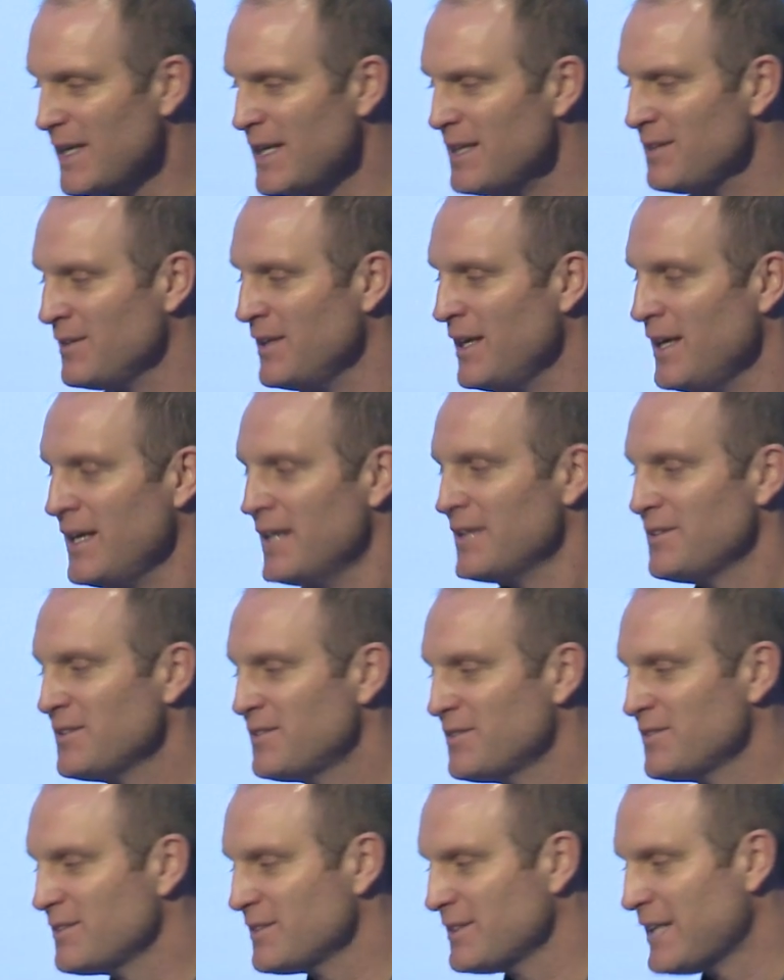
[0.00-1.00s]
And
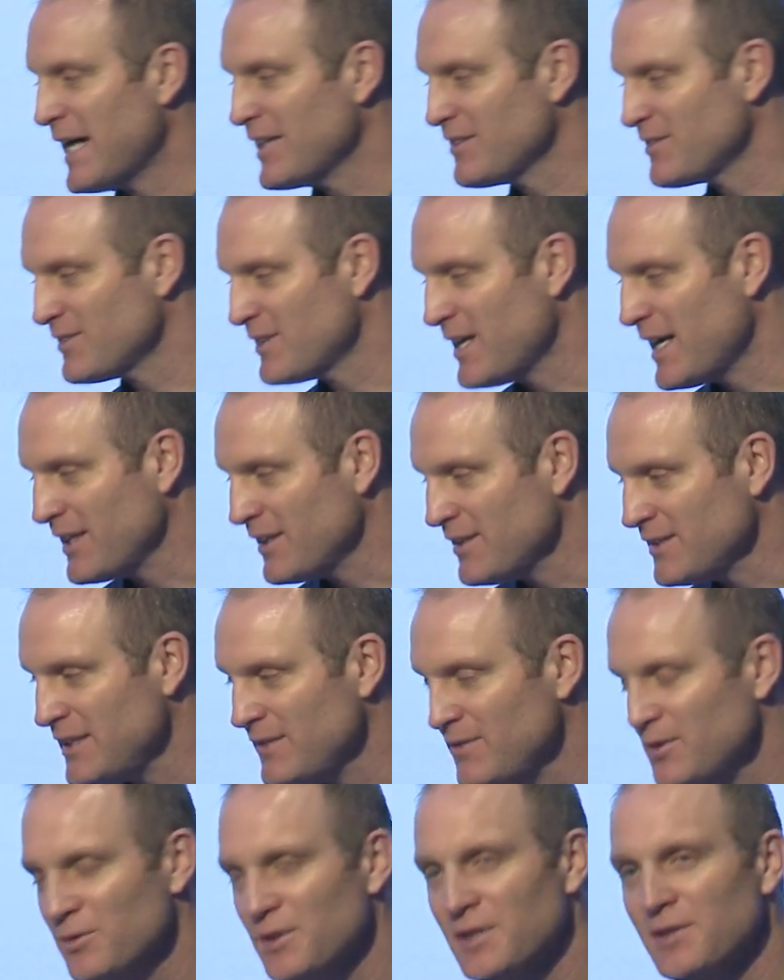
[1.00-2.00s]
this is the last slide I'll
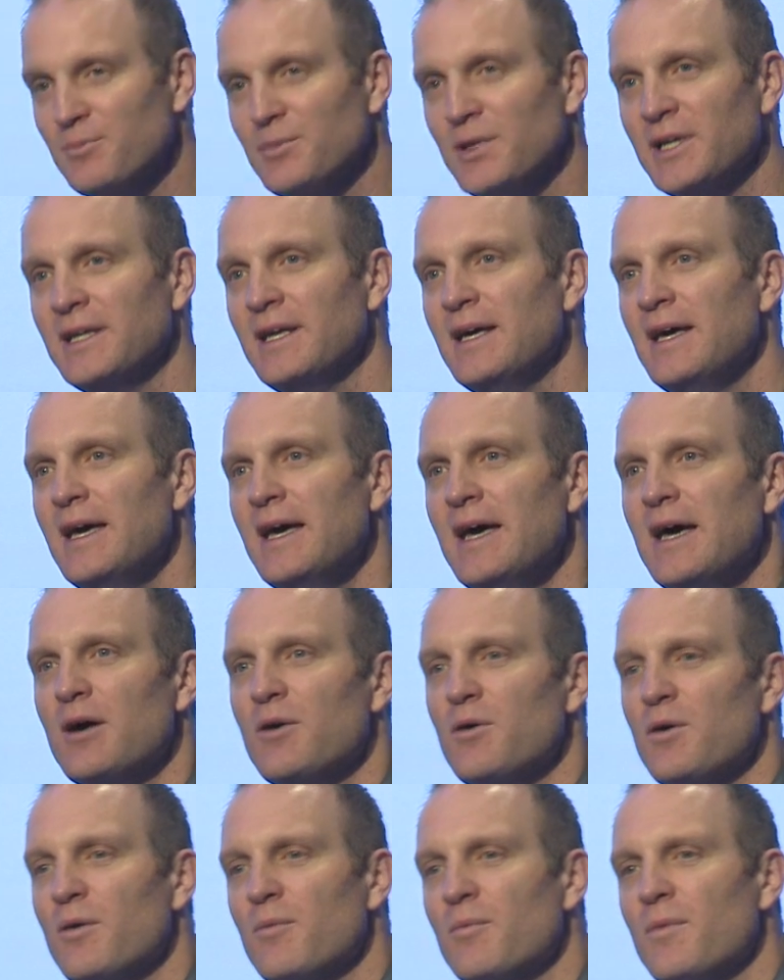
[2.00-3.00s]
leave you with, but
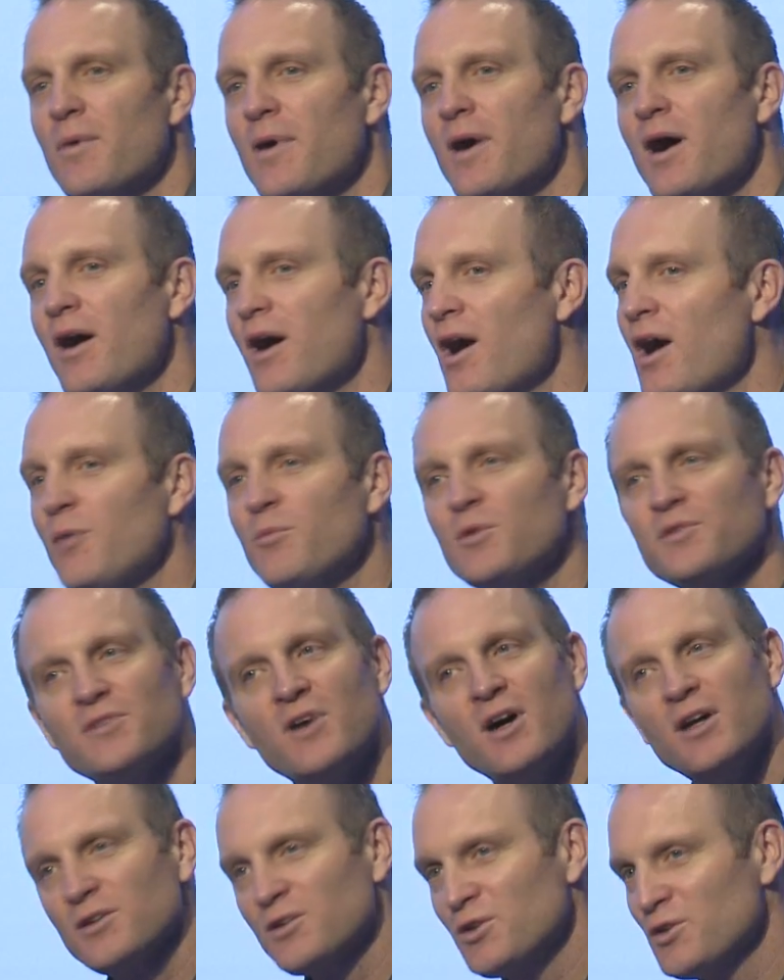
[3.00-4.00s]
almost
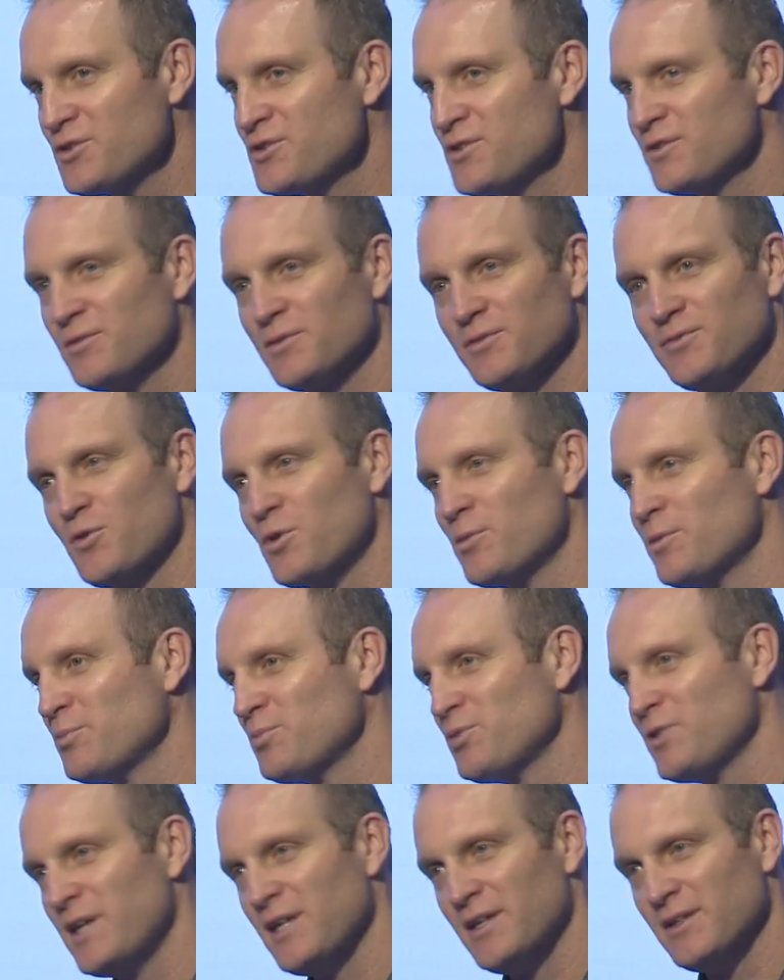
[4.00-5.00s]
all coaches were former
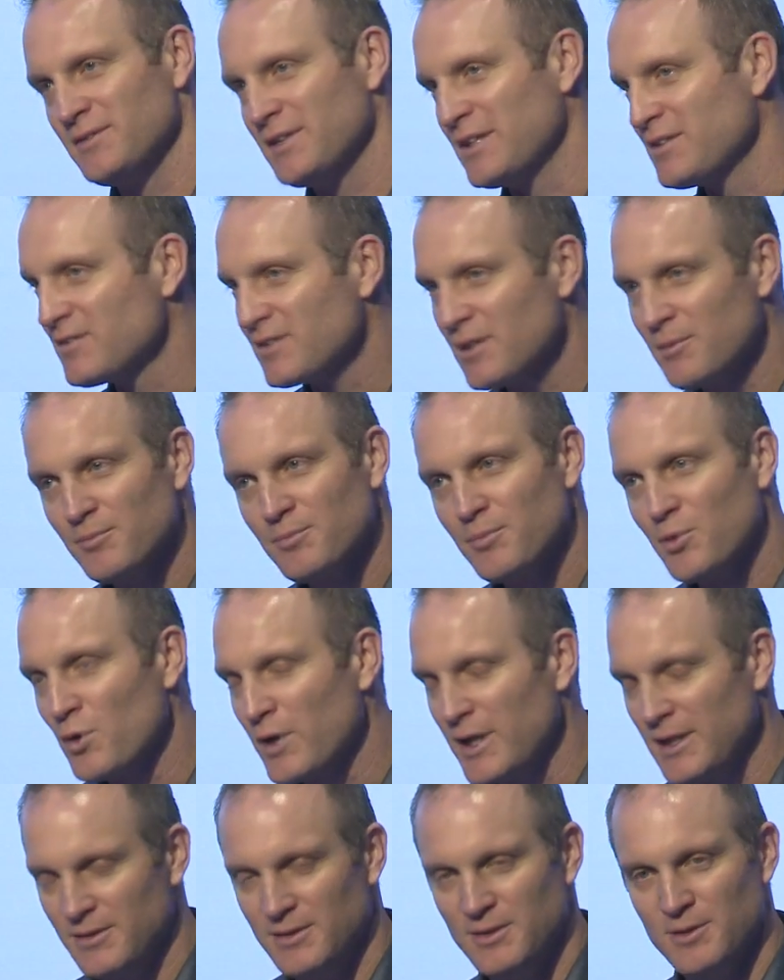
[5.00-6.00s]
players. At some
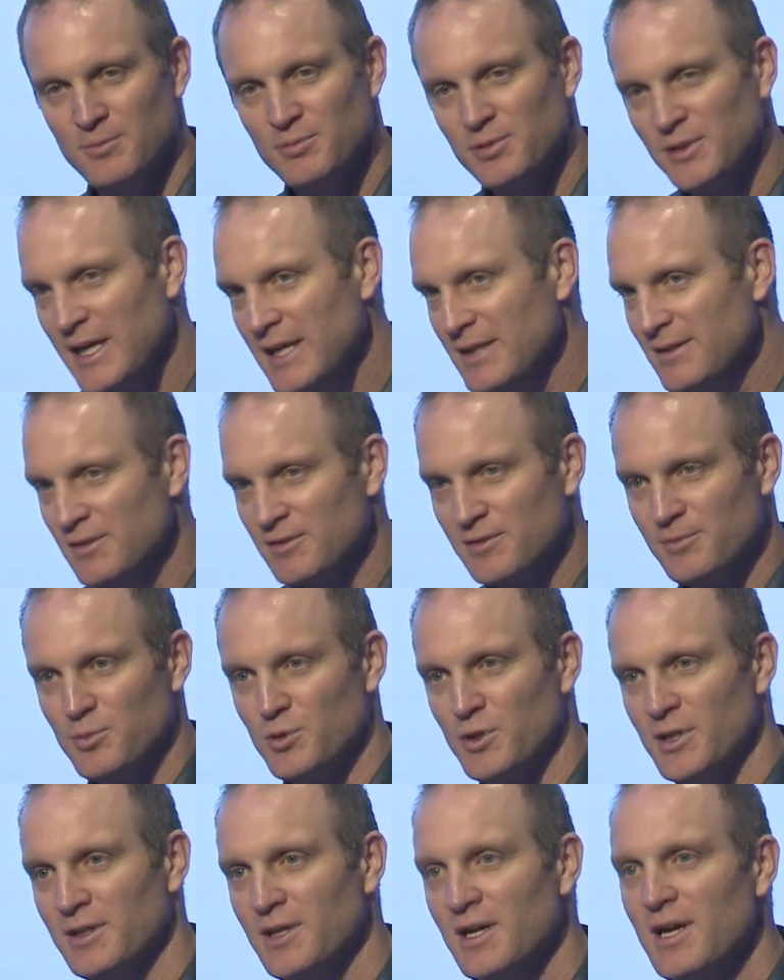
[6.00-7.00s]
point, you played the
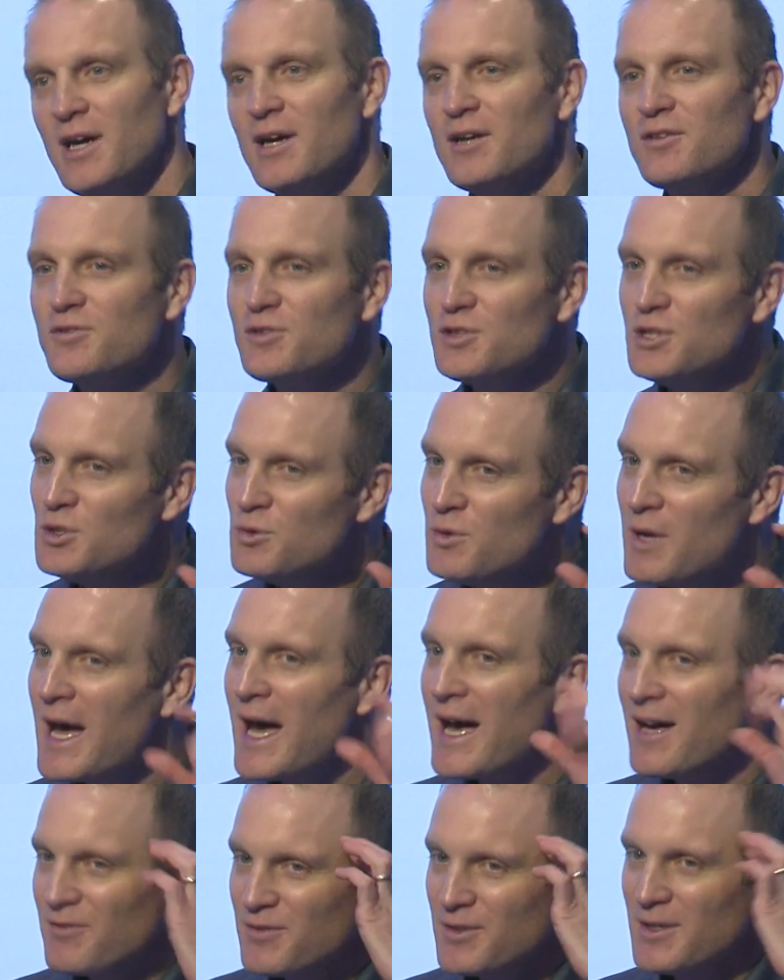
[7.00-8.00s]
sport. So you
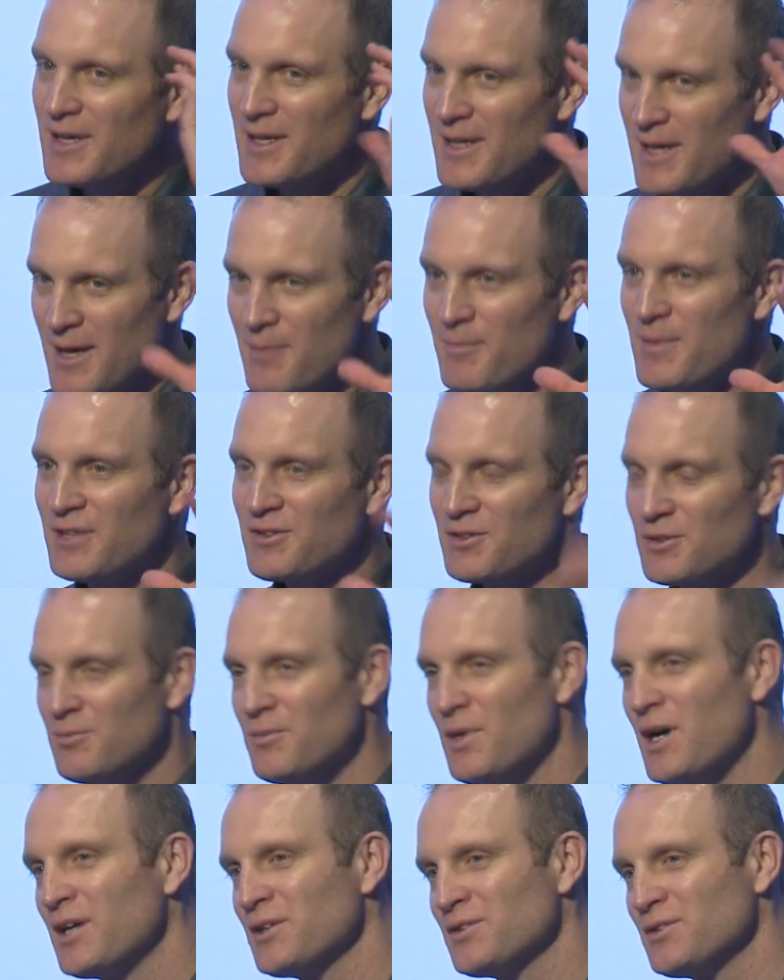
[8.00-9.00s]
have a mental
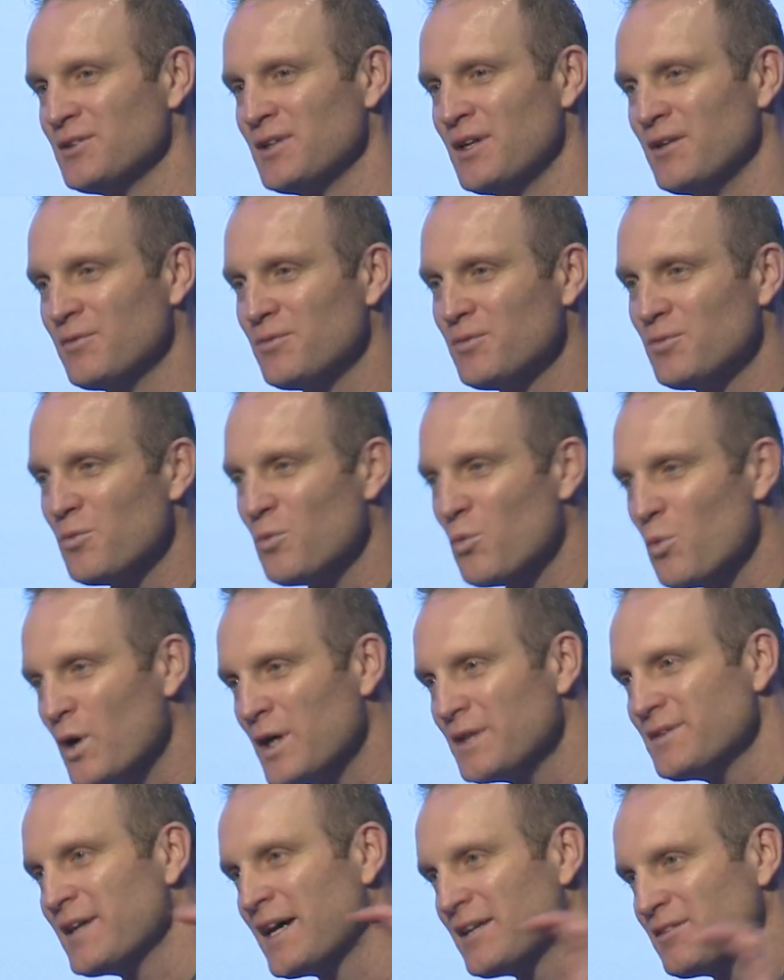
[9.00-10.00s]
model of
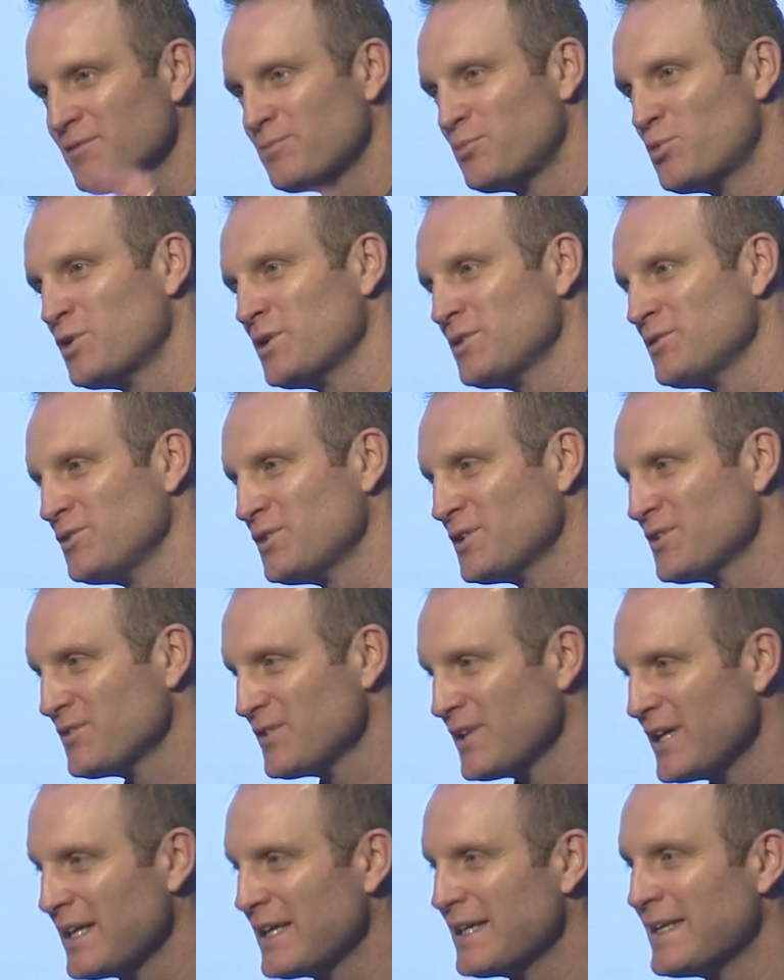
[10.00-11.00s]
what that sport looks
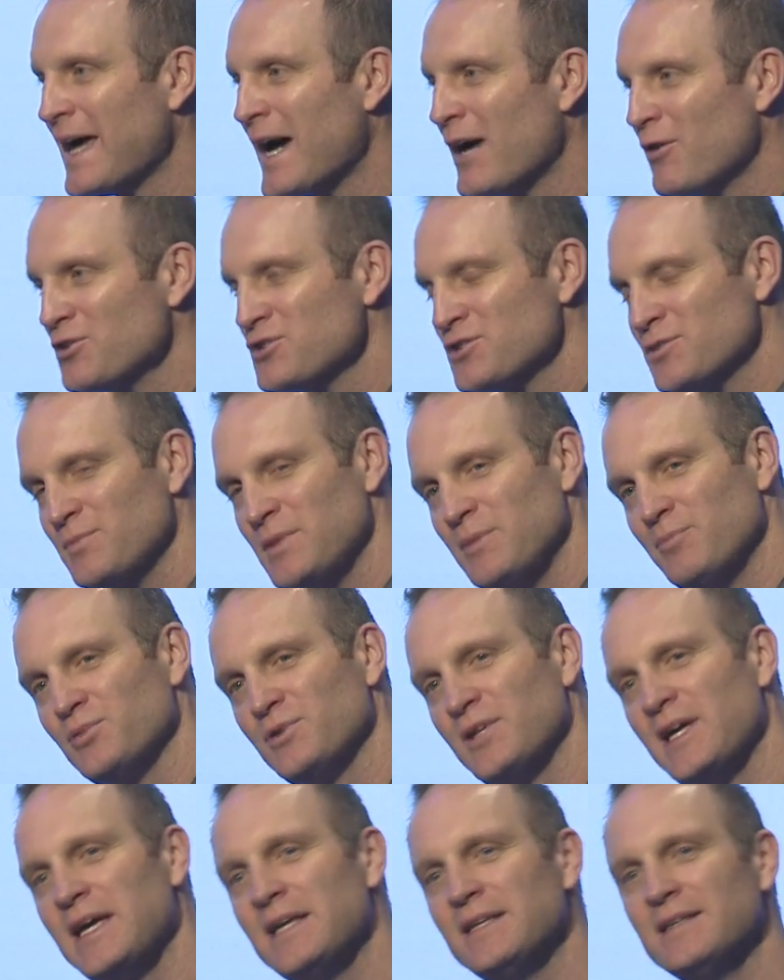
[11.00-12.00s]
like and how it should be
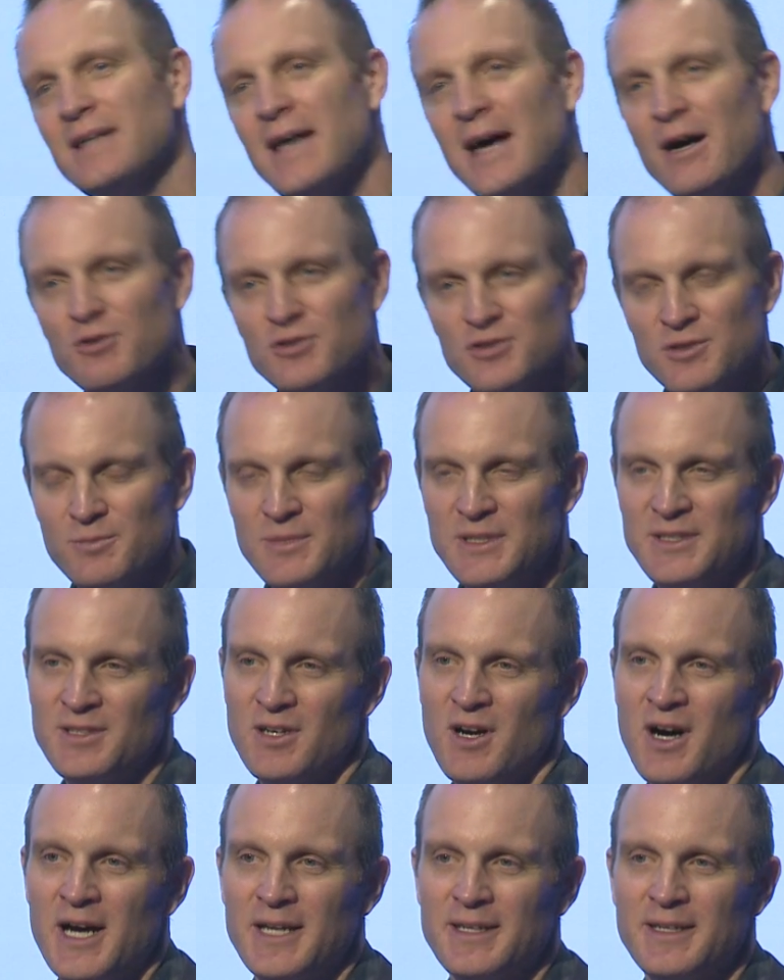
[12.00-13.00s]
played and how it should be
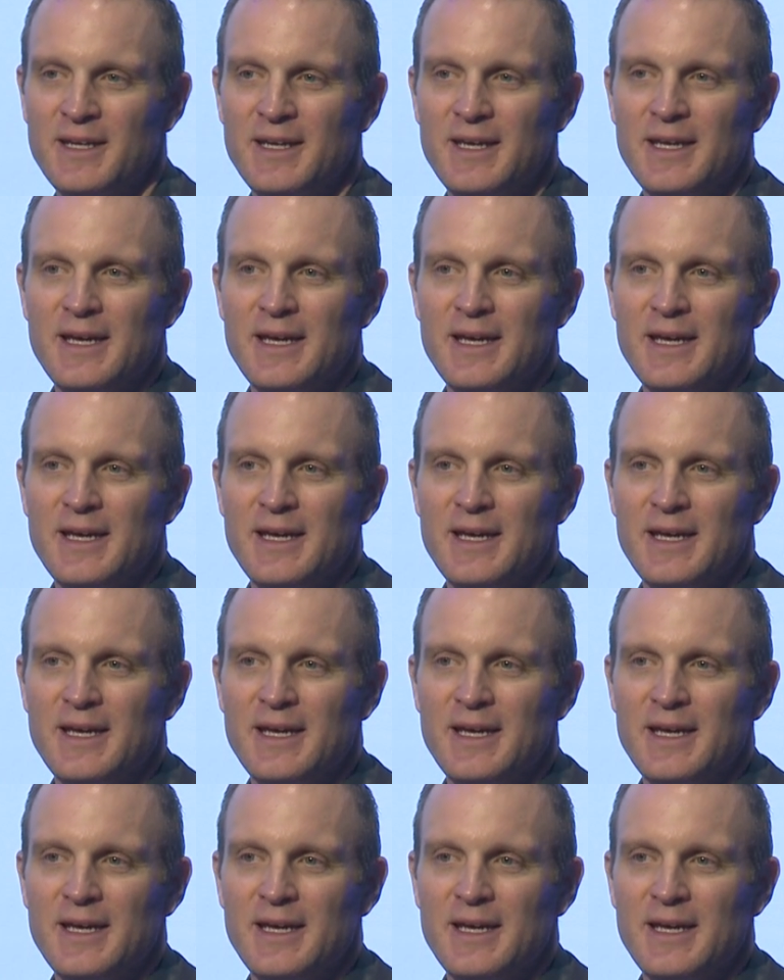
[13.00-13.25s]
taught.